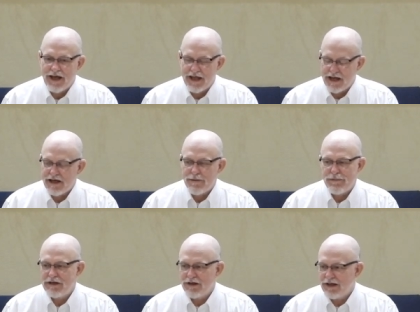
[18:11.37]
and it
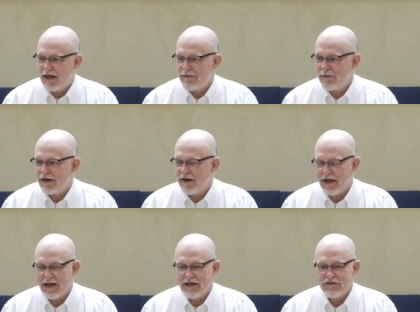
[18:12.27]
can be delayed by
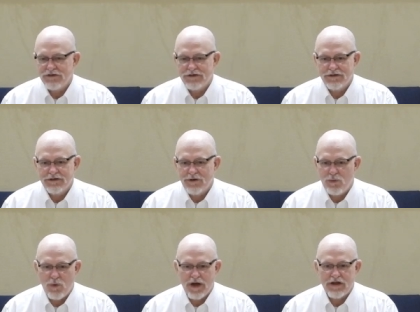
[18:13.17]
days,
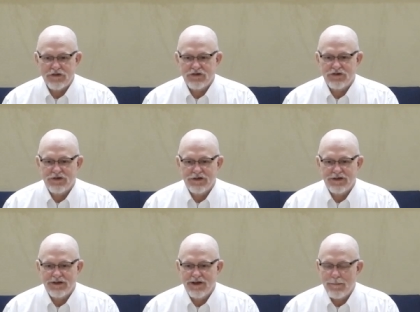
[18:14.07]
weeks,
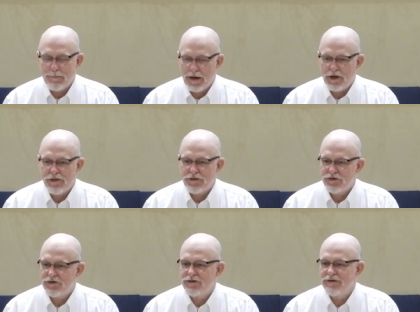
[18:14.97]

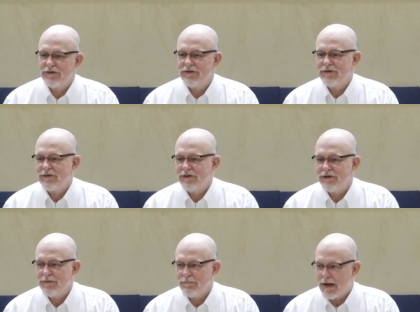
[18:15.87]
months,
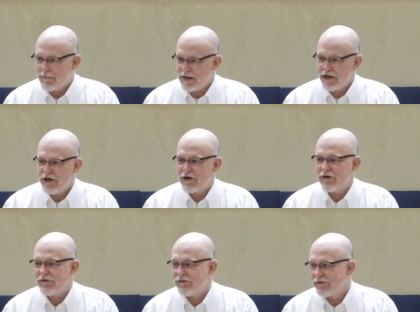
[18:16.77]
maybe
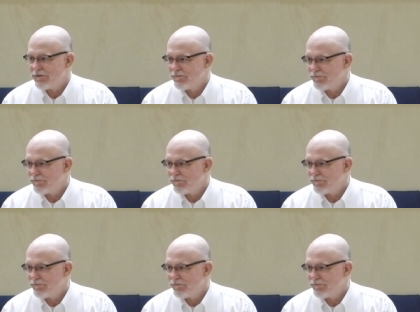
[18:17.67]
years.